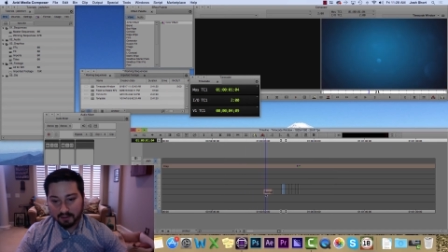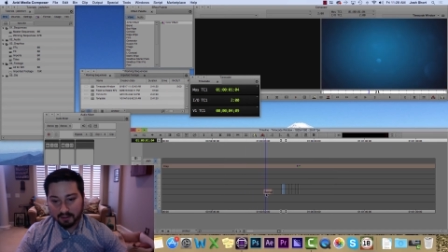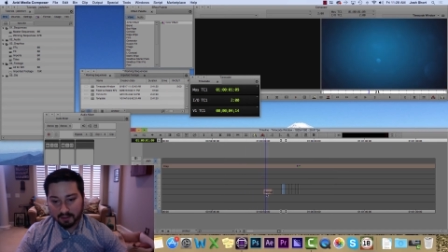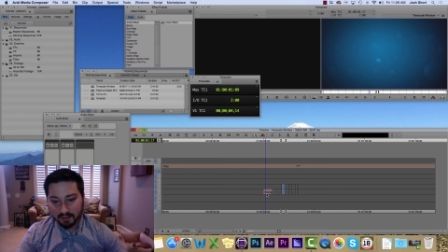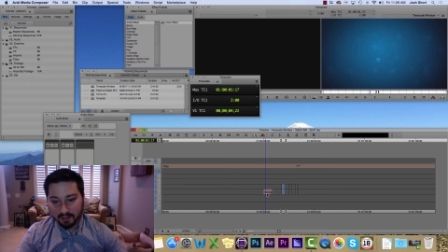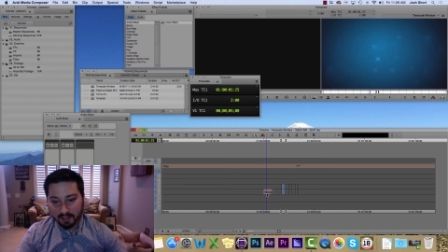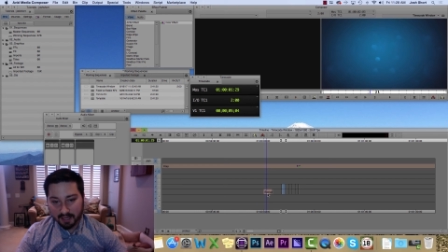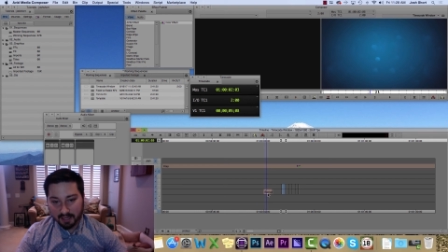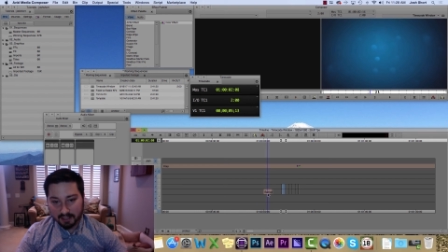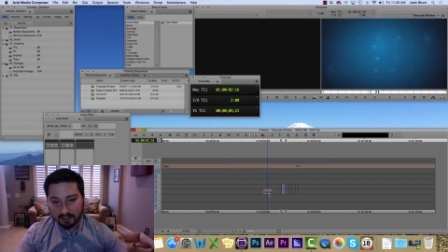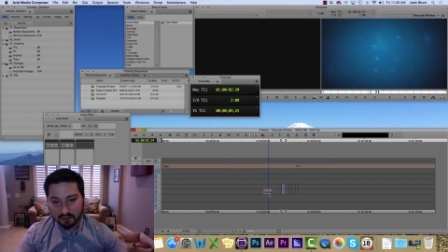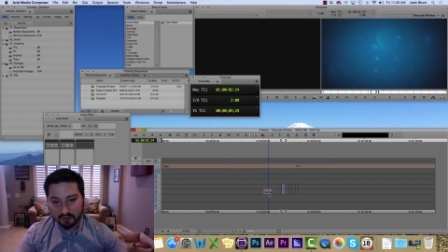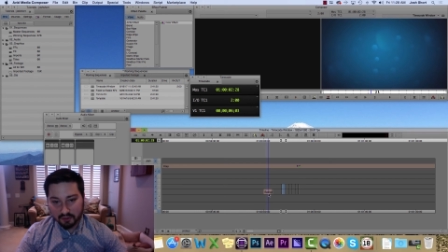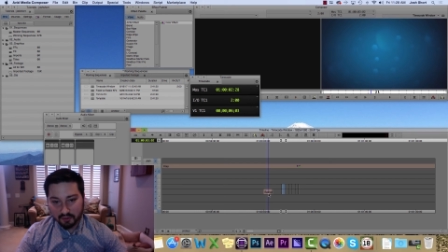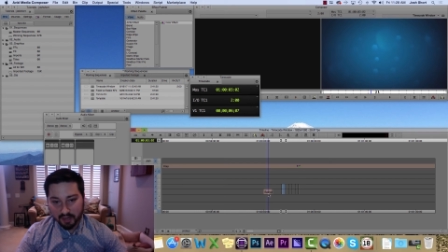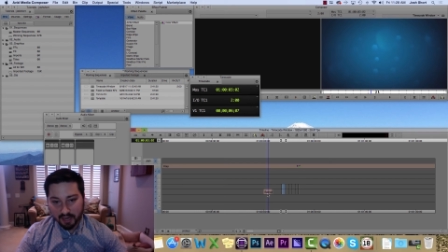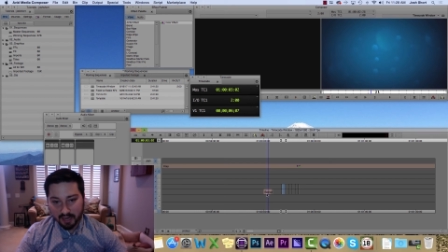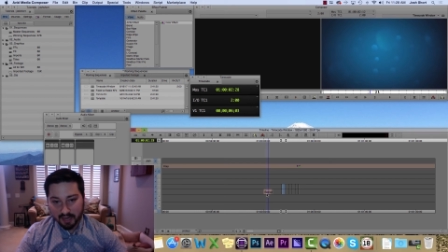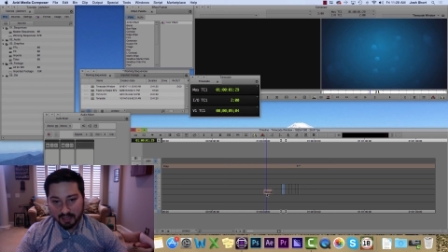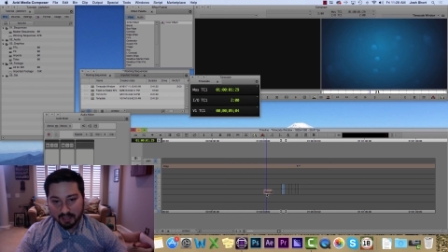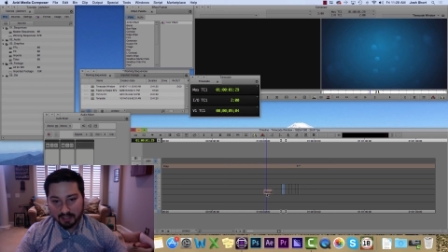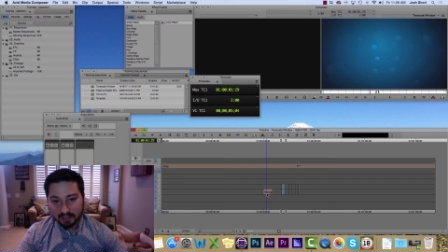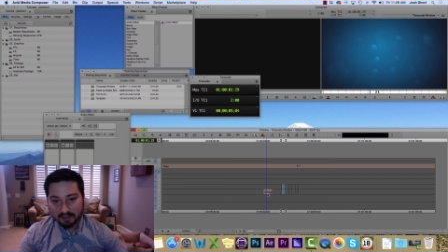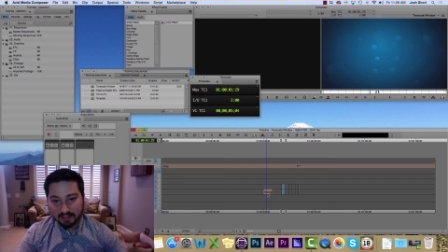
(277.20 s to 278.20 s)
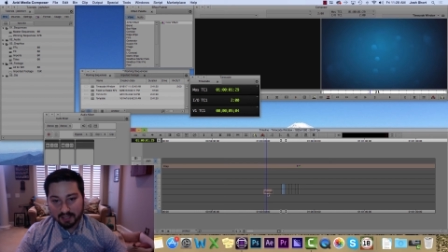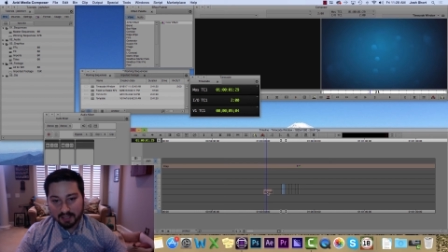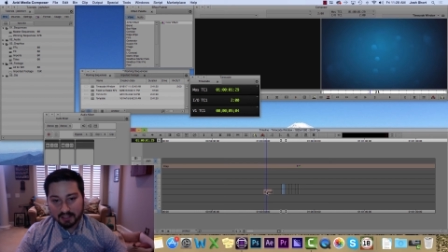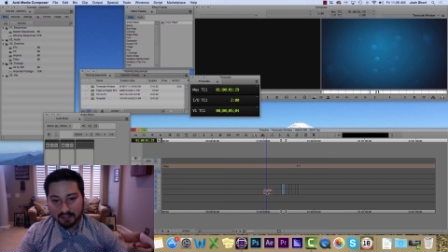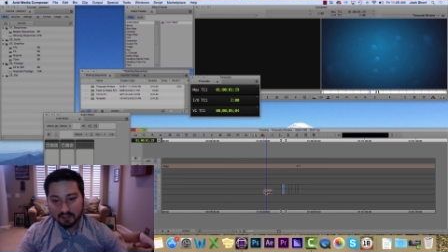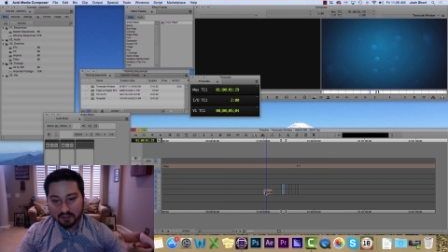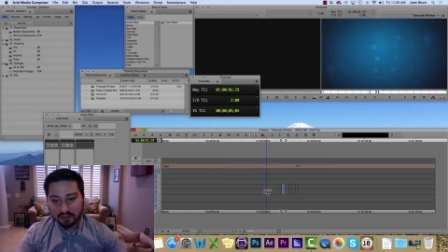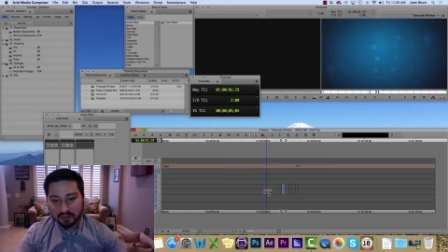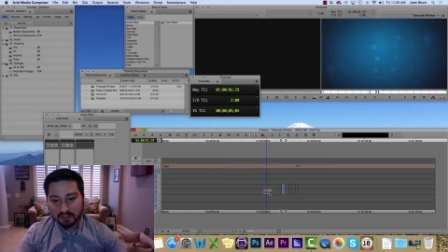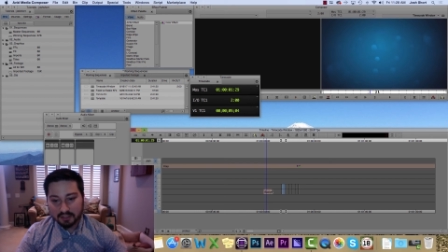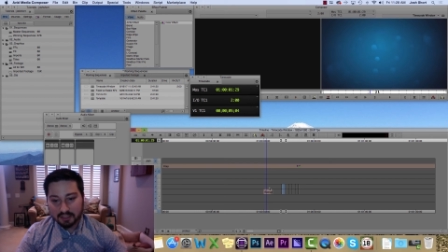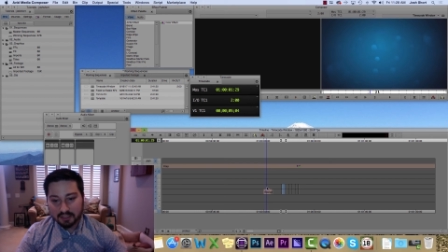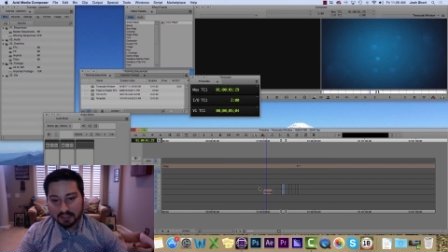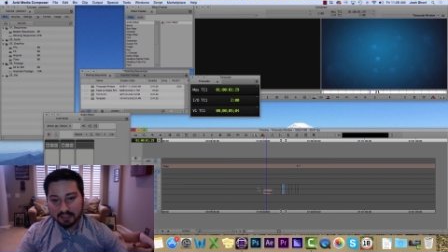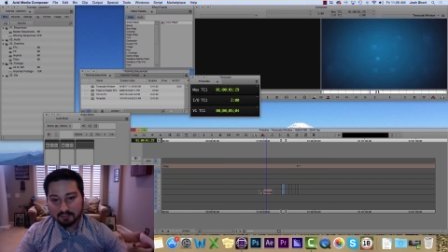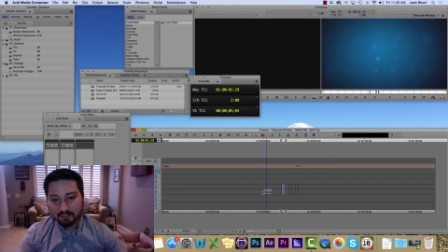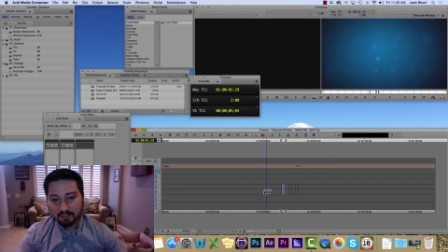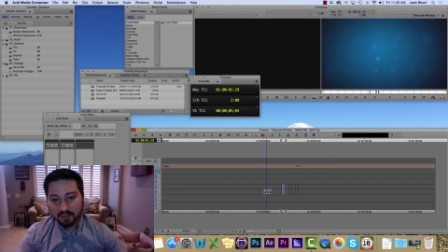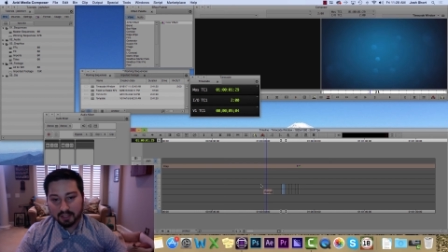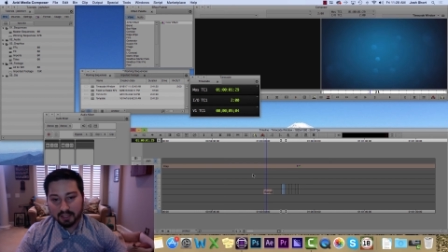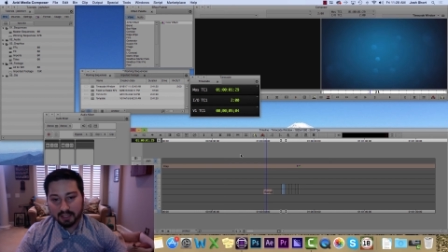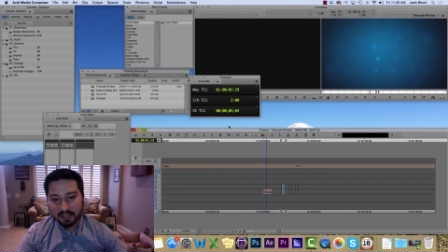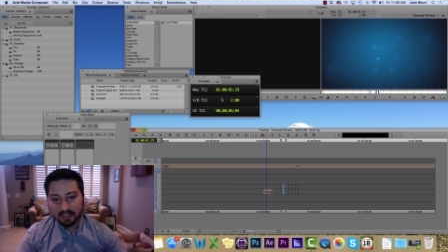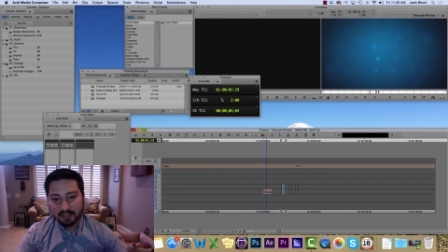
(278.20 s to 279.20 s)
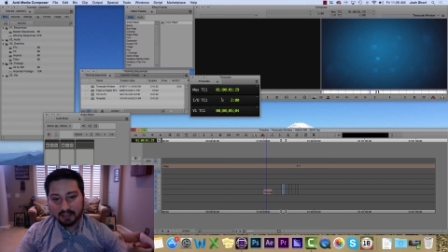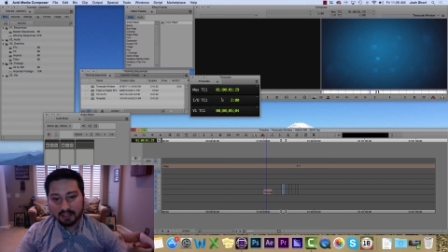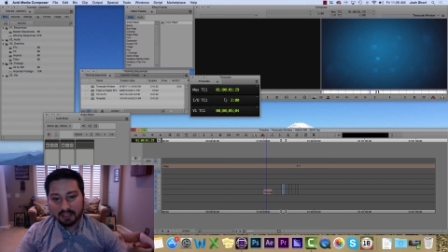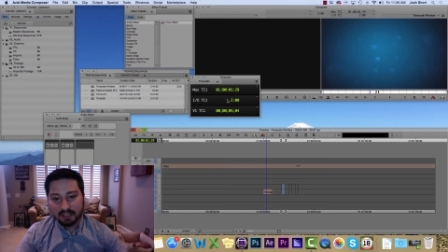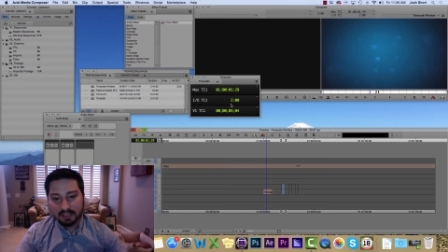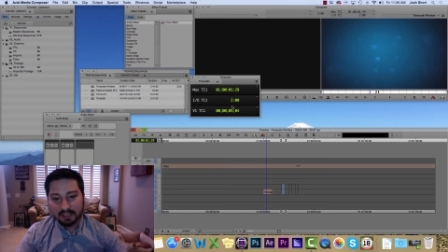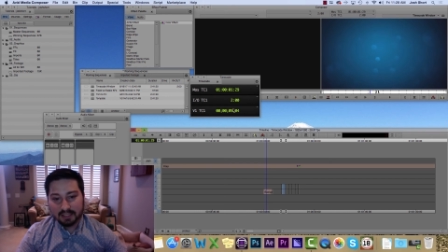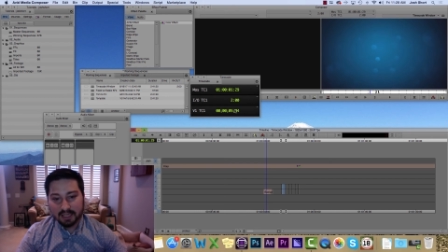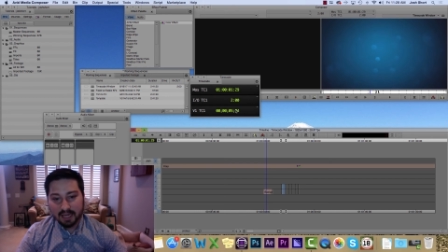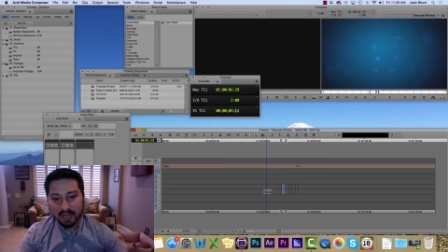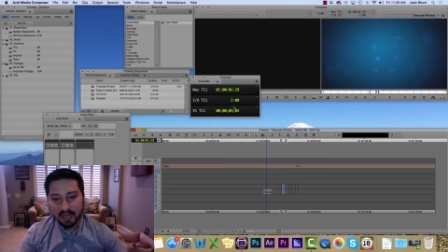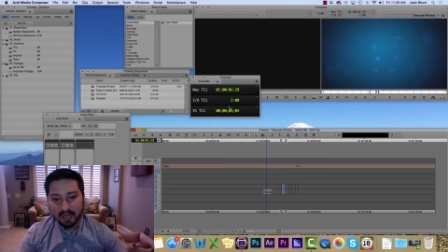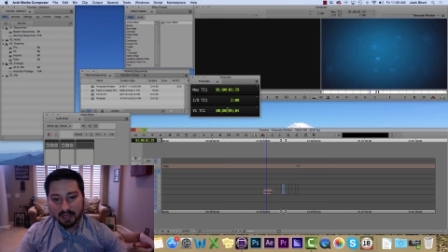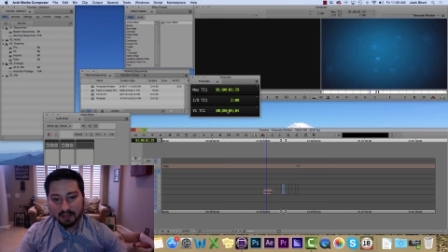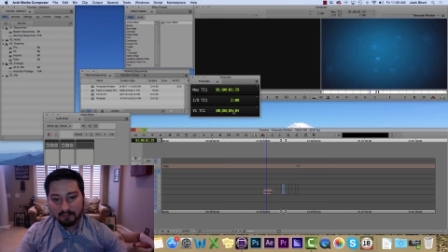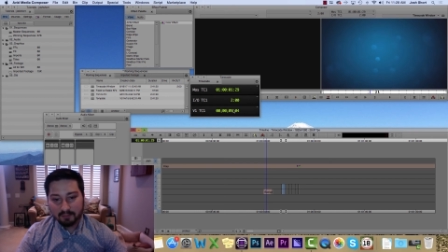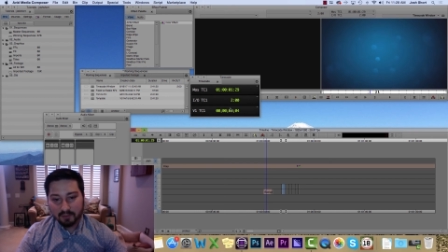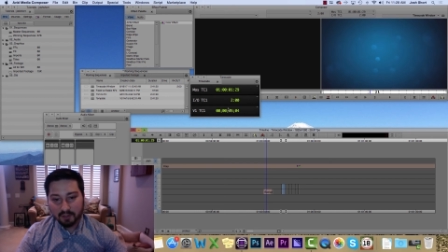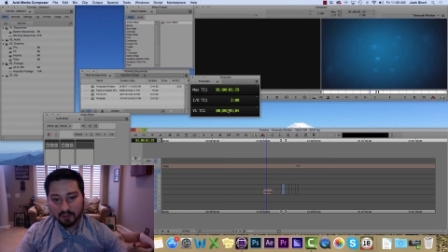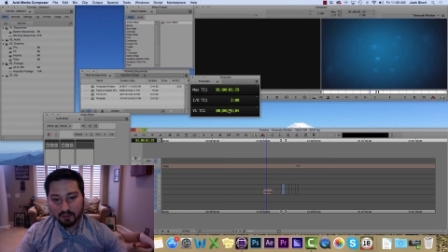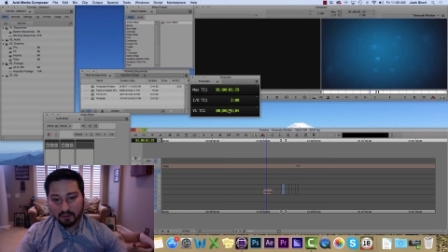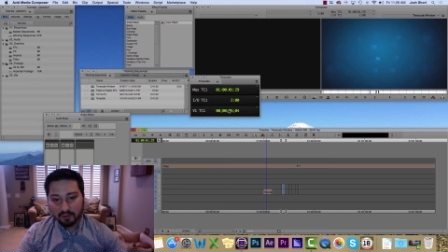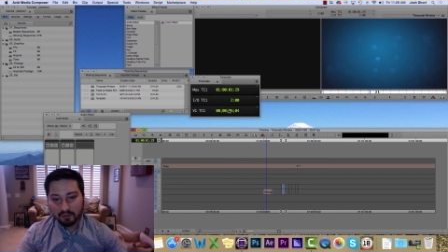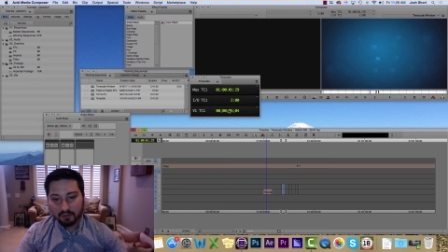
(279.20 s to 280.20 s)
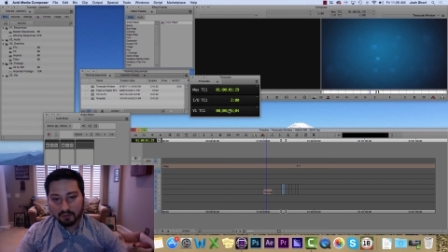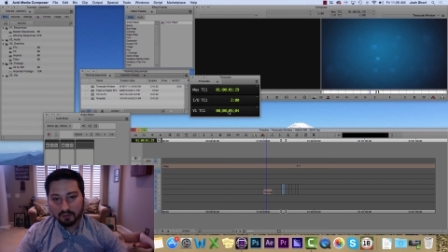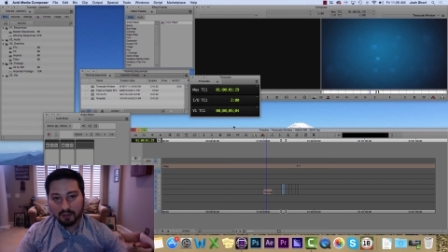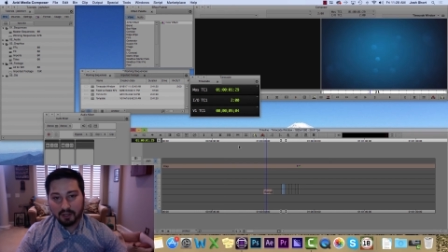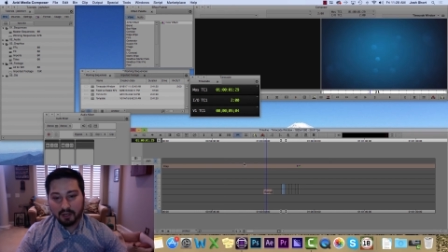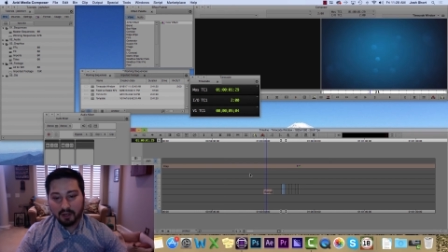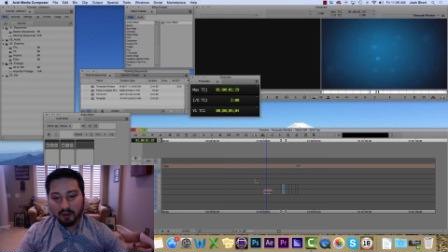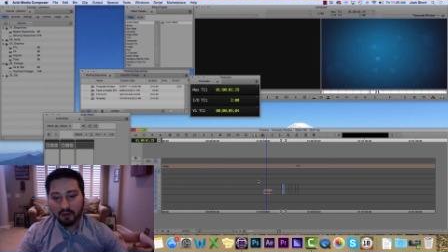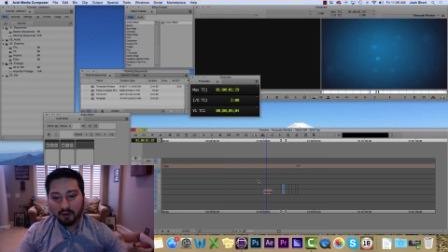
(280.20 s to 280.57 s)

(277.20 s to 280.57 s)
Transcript: that track, that's displaying the time code